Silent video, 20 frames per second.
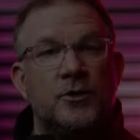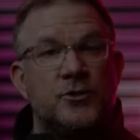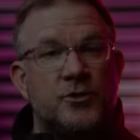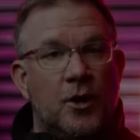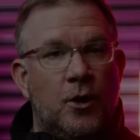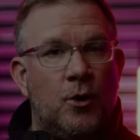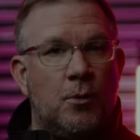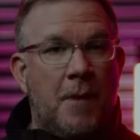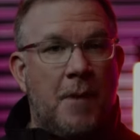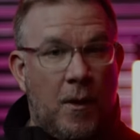
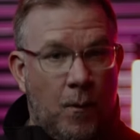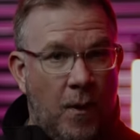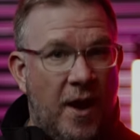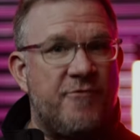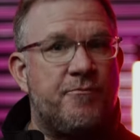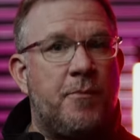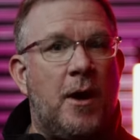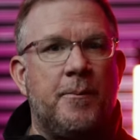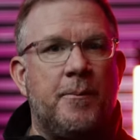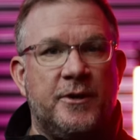So, my
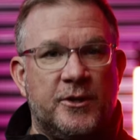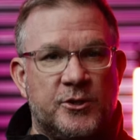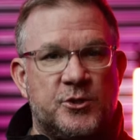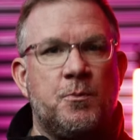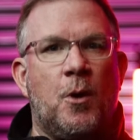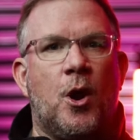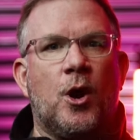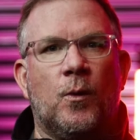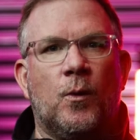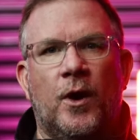wife bought me a
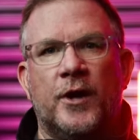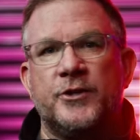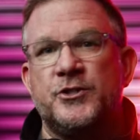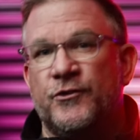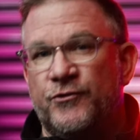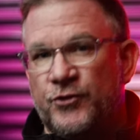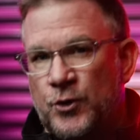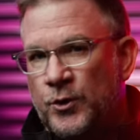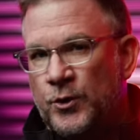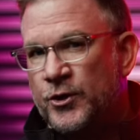smartwatch
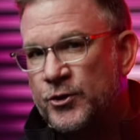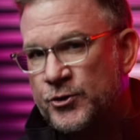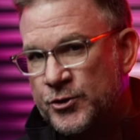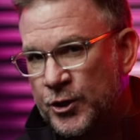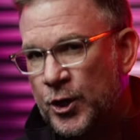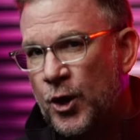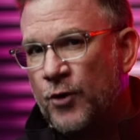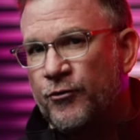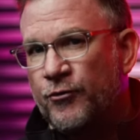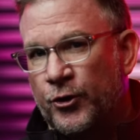a few years
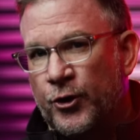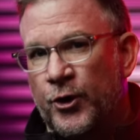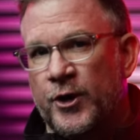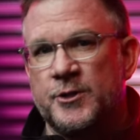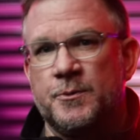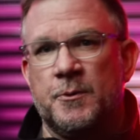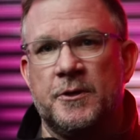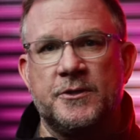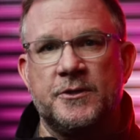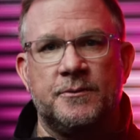ago for
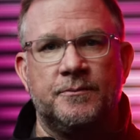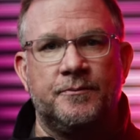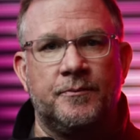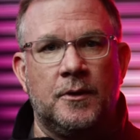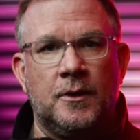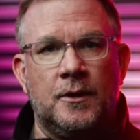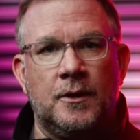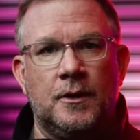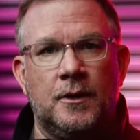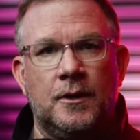Christmas.
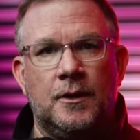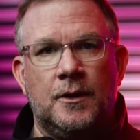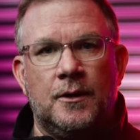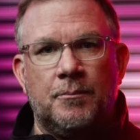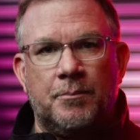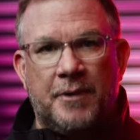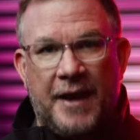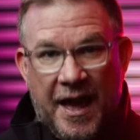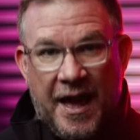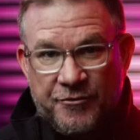
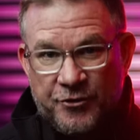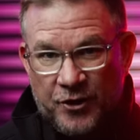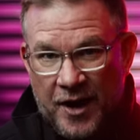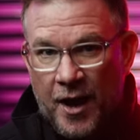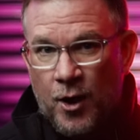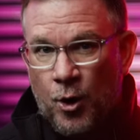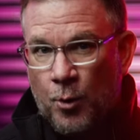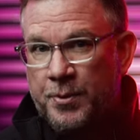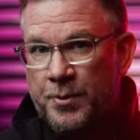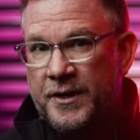But after
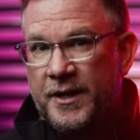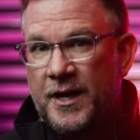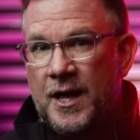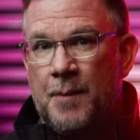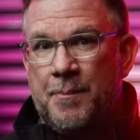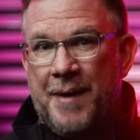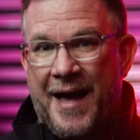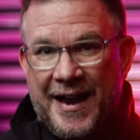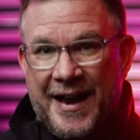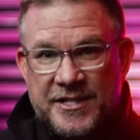I opened it
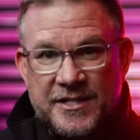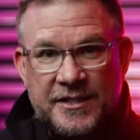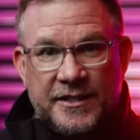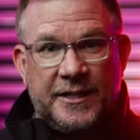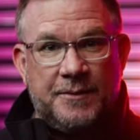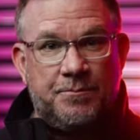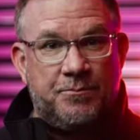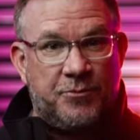up, I actually